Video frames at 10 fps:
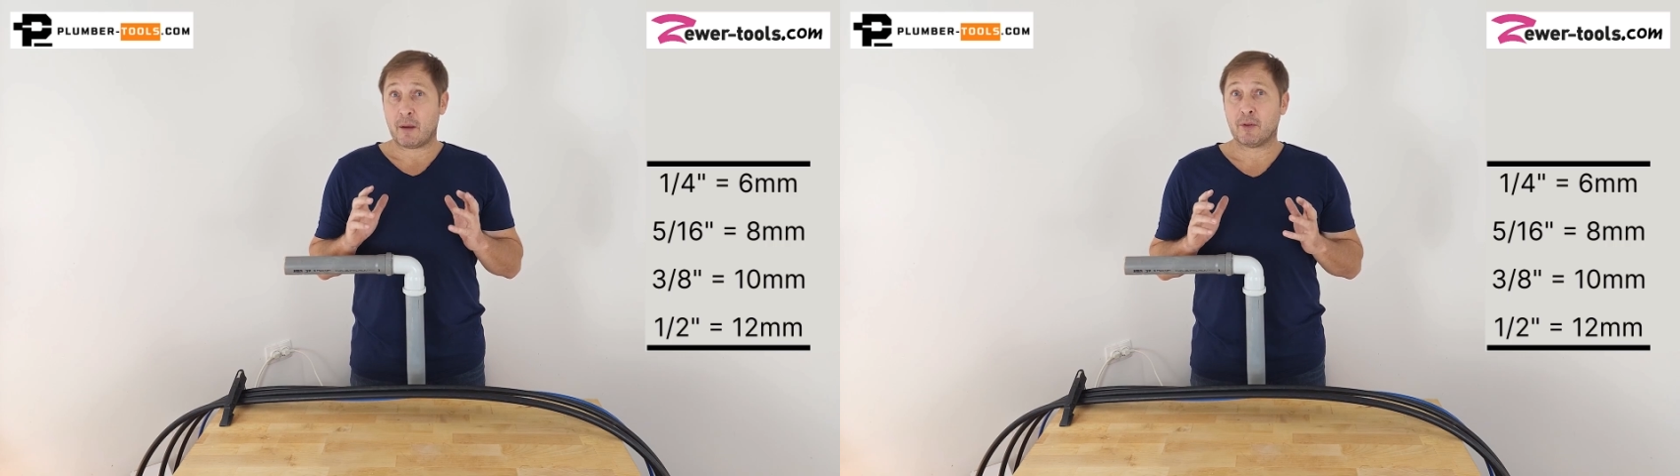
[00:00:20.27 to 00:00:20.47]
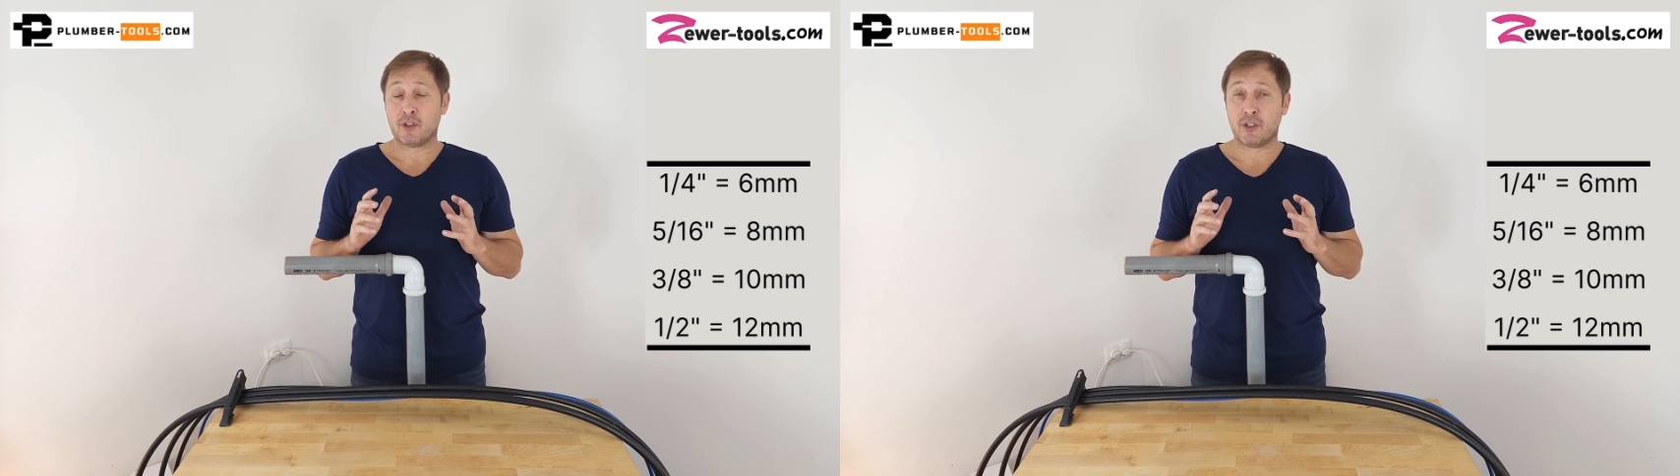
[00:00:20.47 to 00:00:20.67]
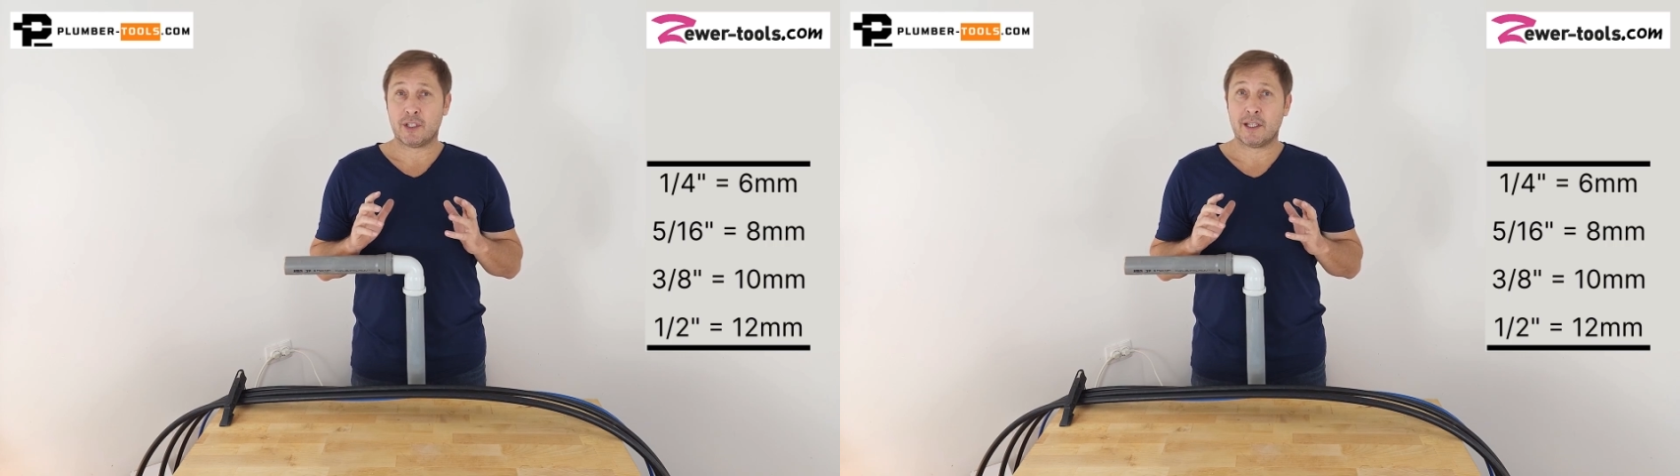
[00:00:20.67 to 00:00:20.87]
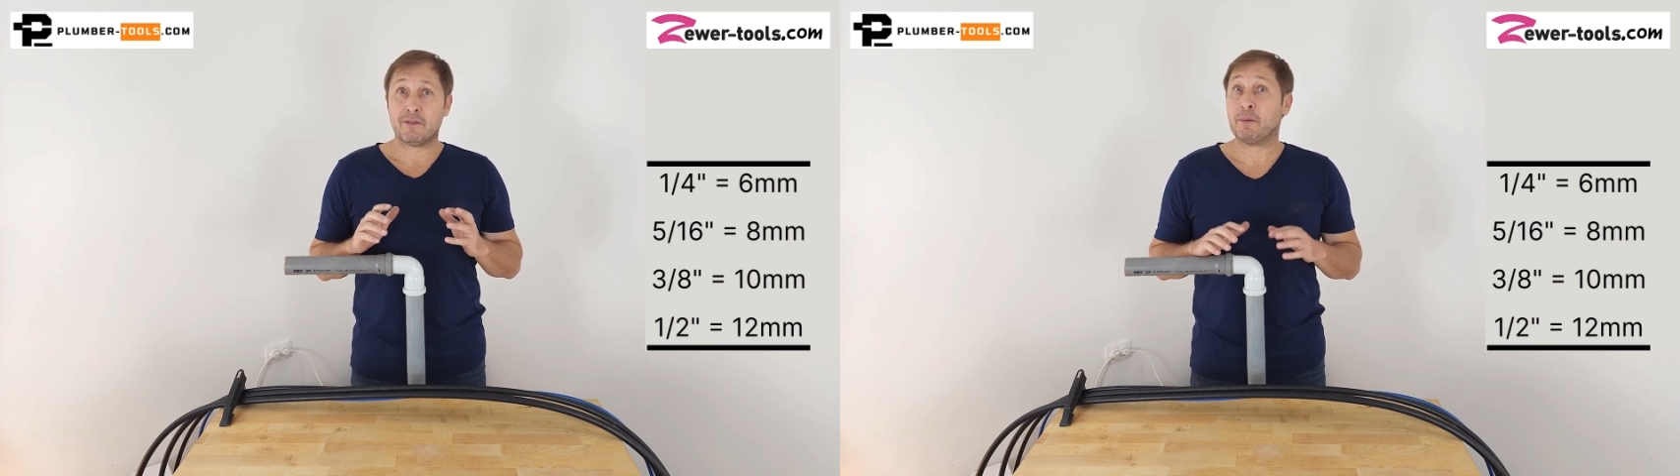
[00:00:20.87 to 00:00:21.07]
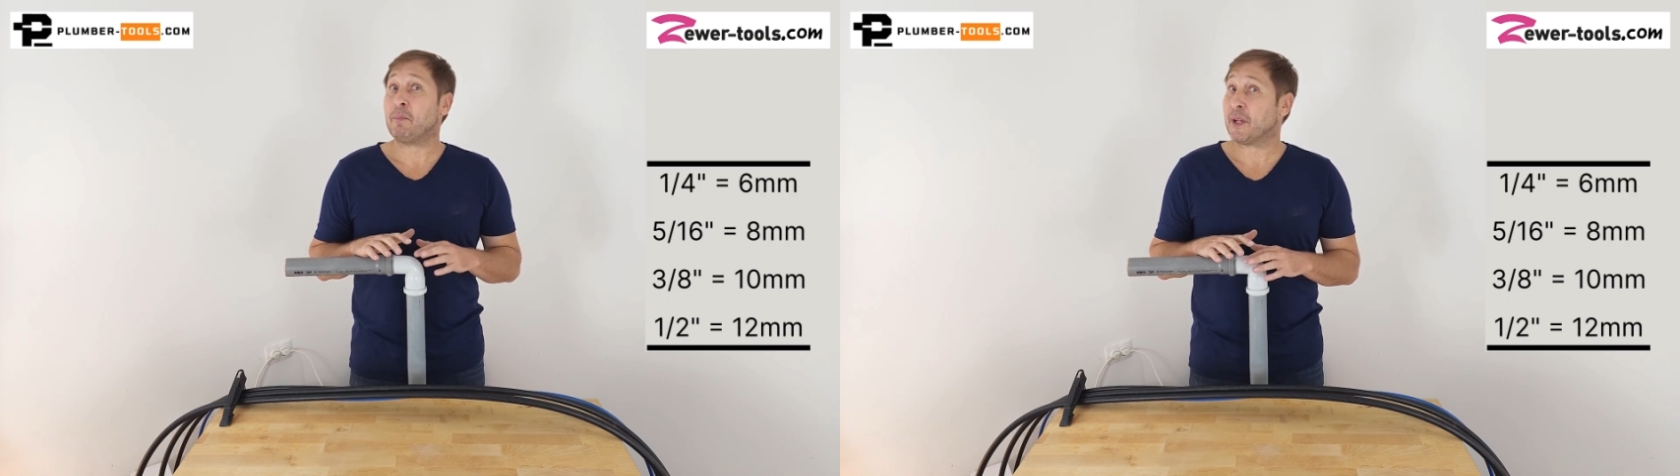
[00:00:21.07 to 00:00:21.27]
able to
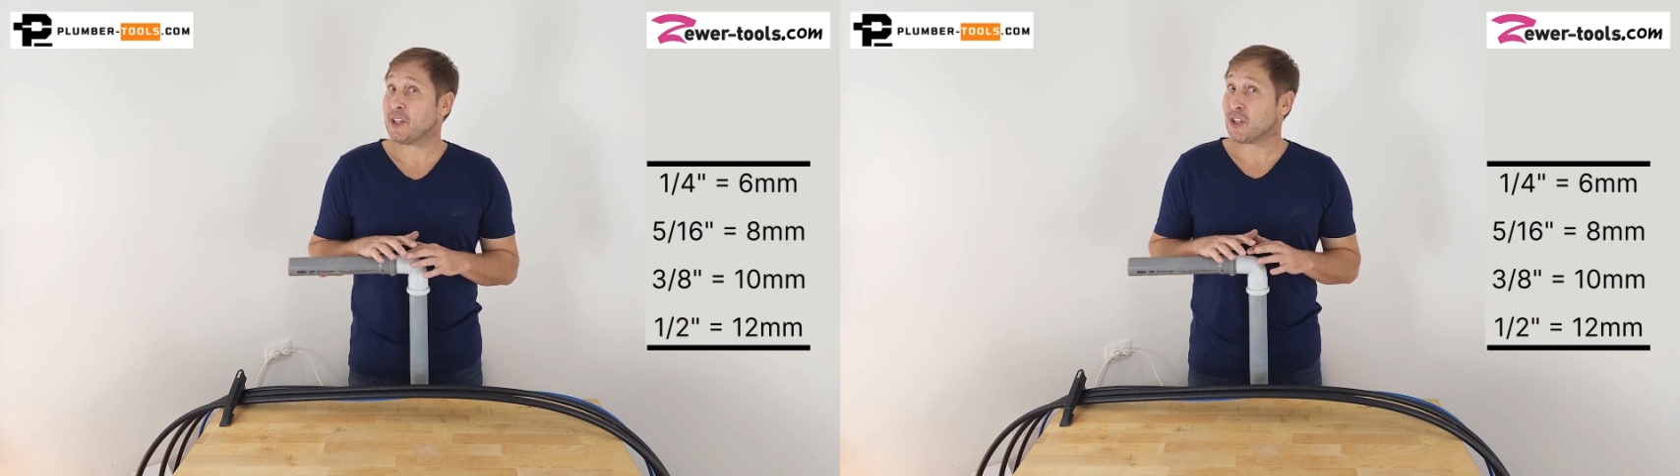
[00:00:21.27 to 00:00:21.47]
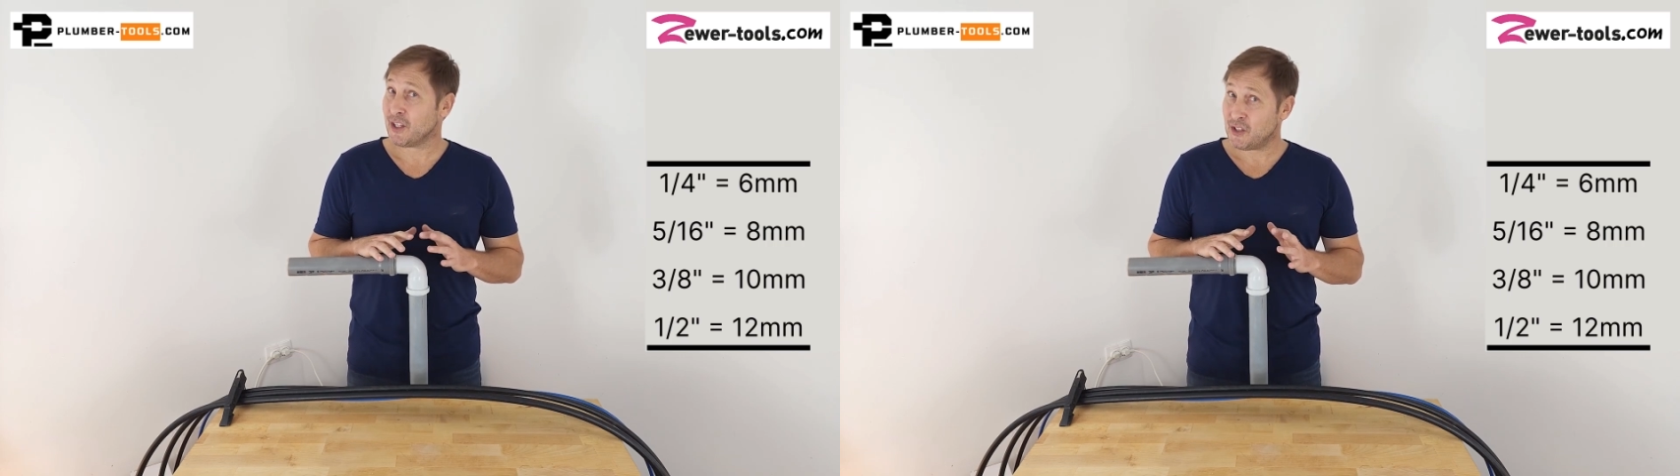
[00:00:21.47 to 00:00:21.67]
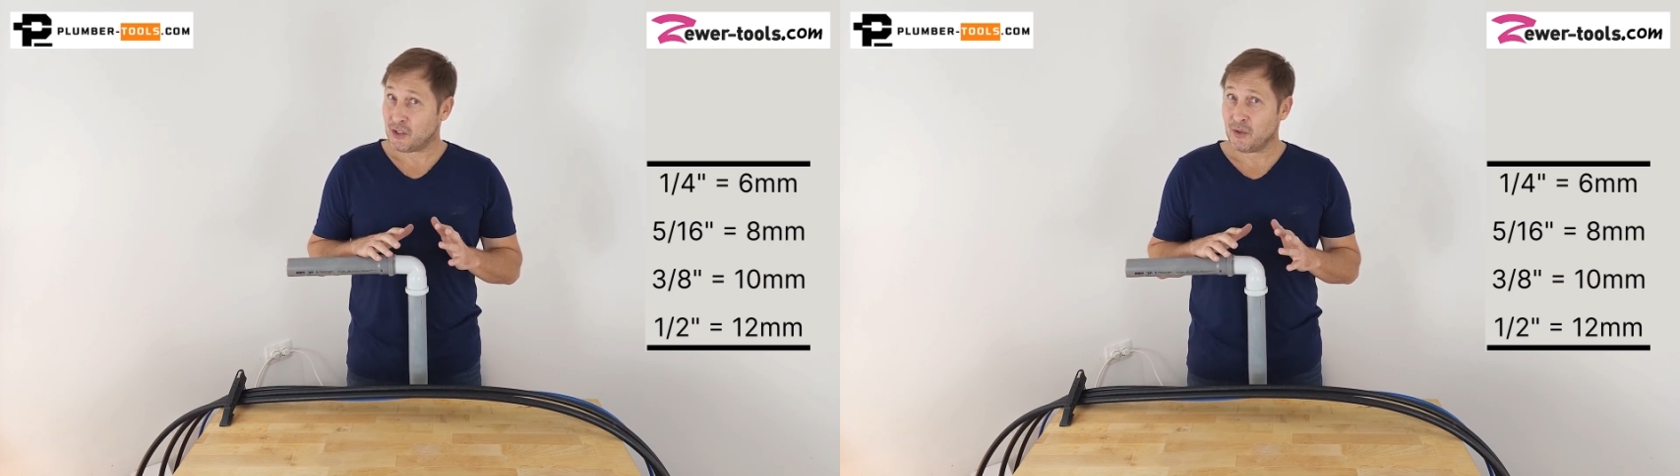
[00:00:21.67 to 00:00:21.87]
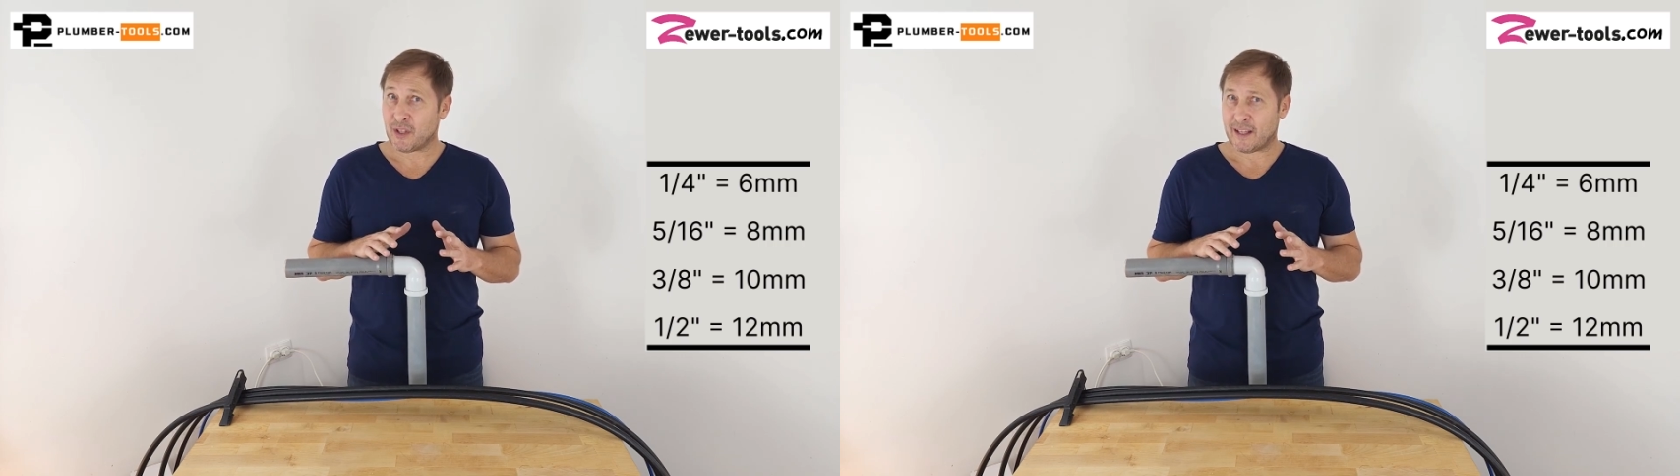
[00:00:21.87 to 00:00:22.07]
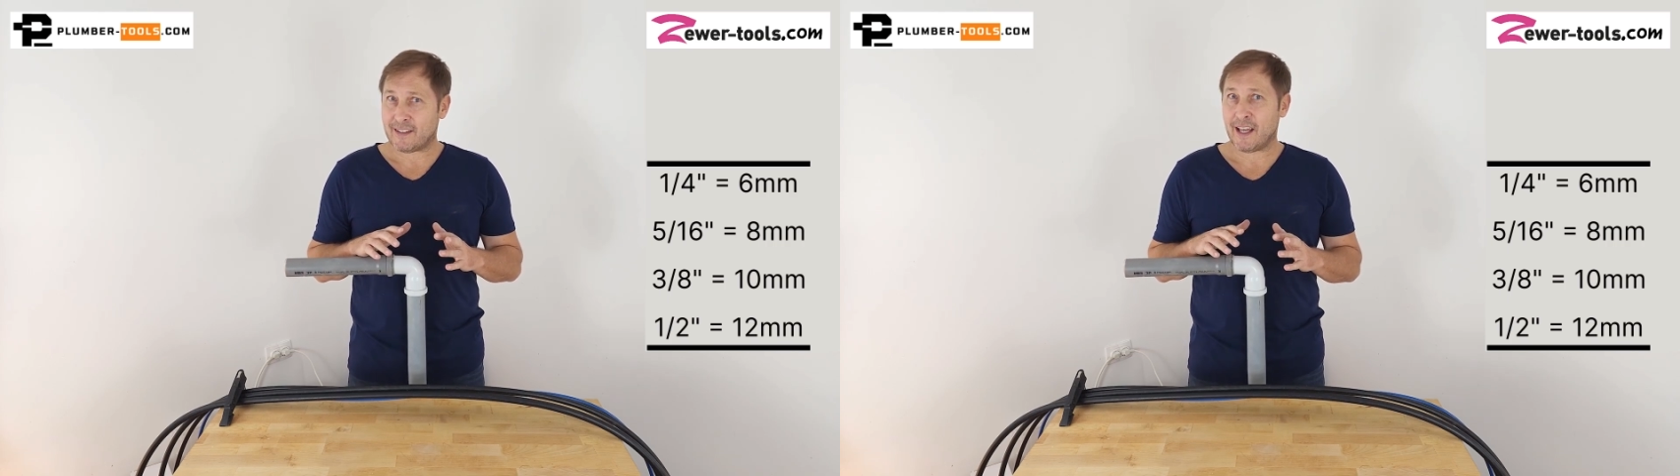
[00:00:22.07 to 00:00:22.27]
deliver, but it's going to do
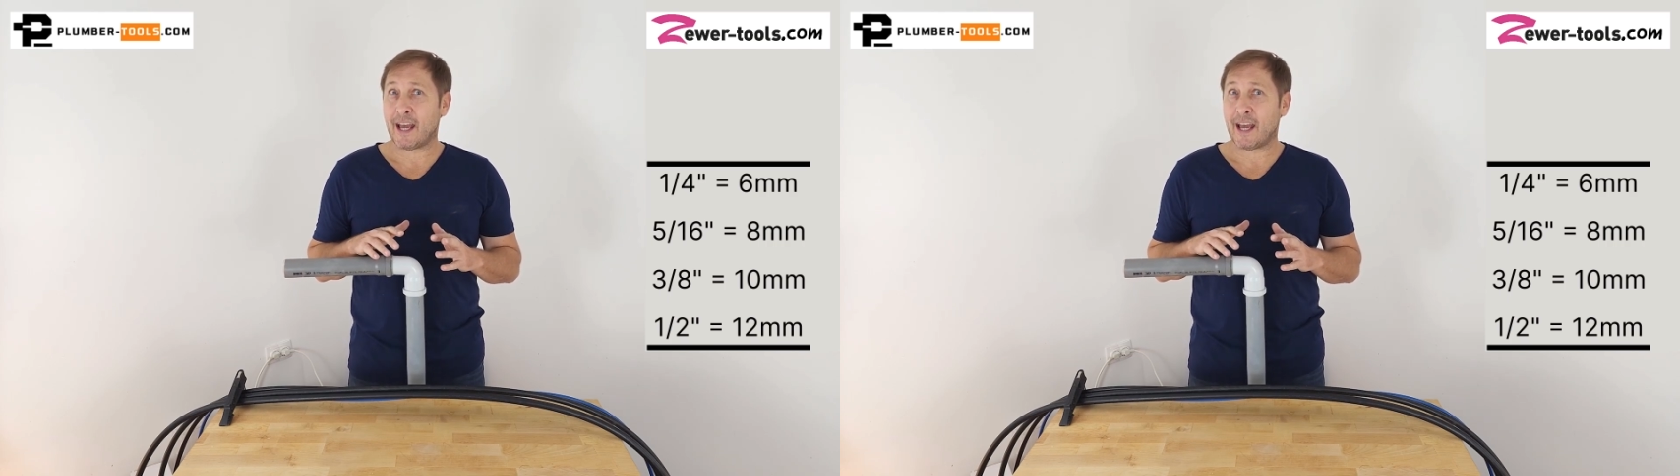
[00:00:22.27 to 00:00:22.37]
that